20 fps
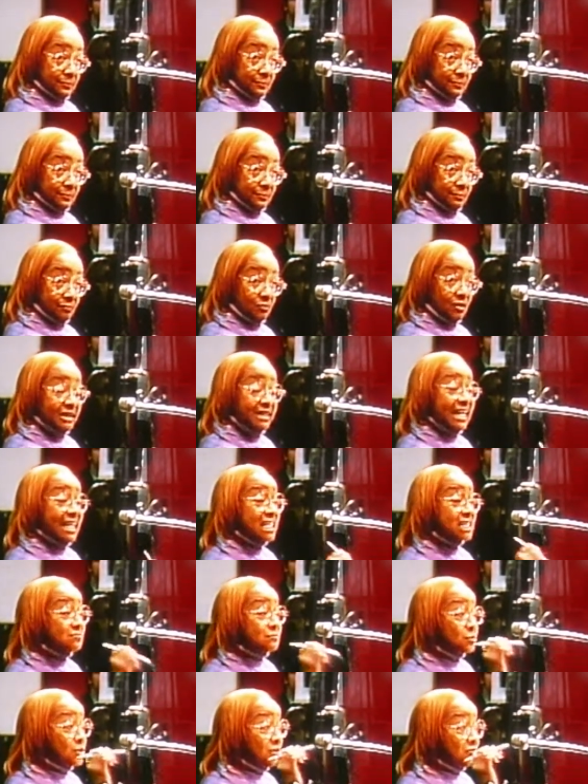So you said
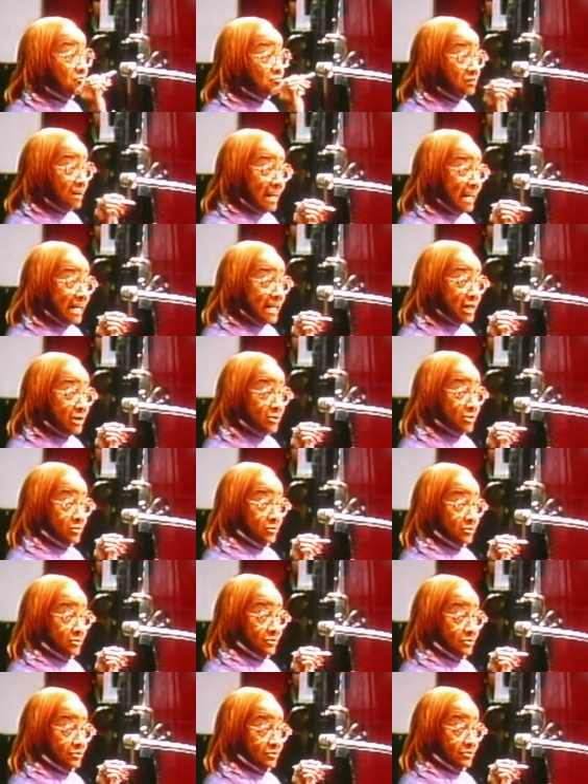October That's and for December. fire.
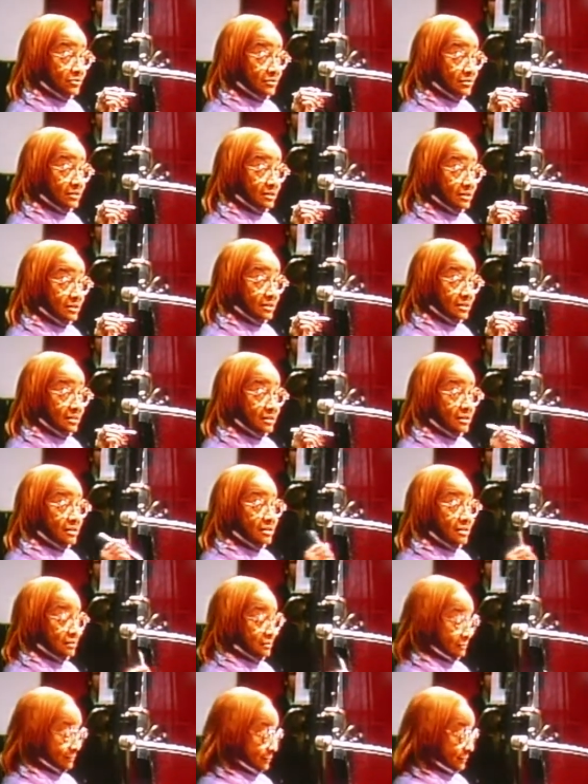That's for
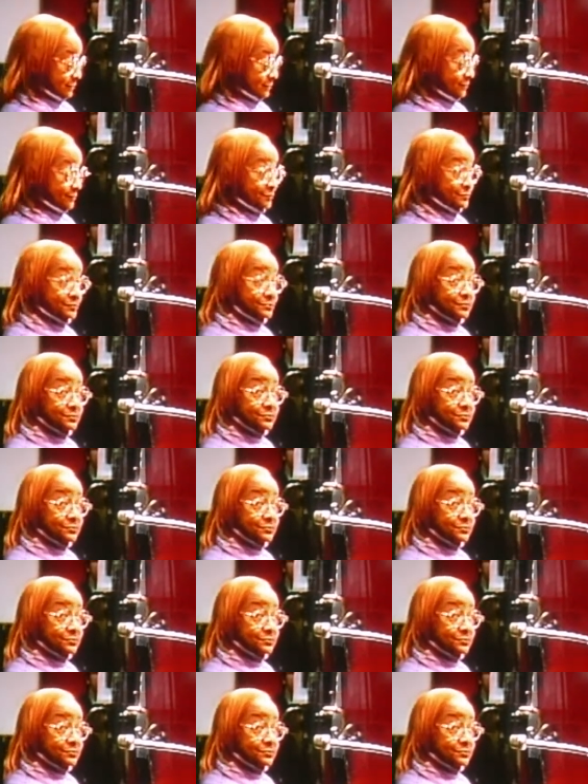fire. So